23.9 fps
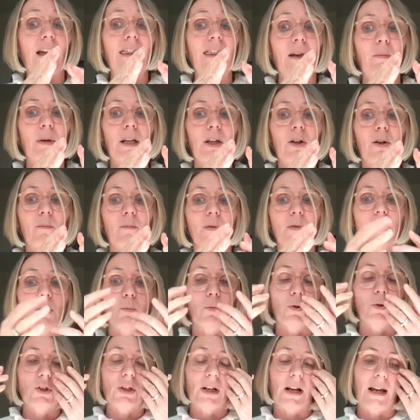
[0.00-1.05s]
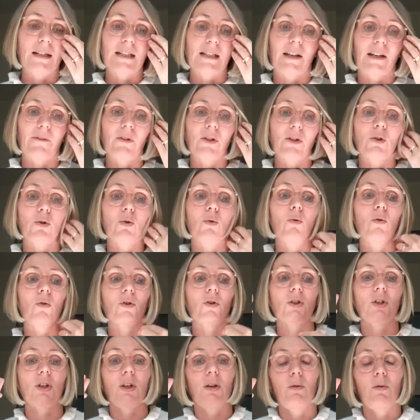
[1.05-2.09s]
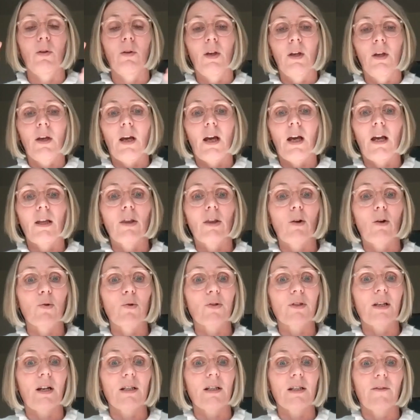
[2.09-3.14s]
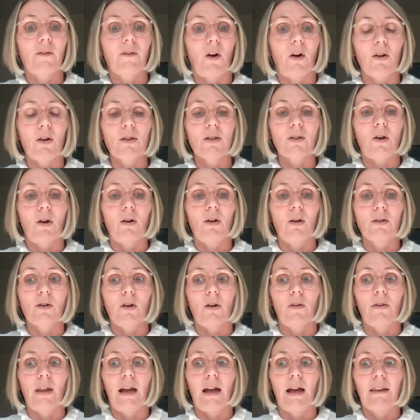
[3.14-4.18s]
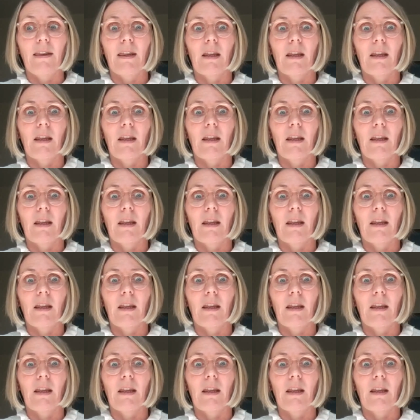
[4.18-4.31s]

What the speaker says: And then when it comes to, would you like to give a talk to the Law Society of Scotland on that?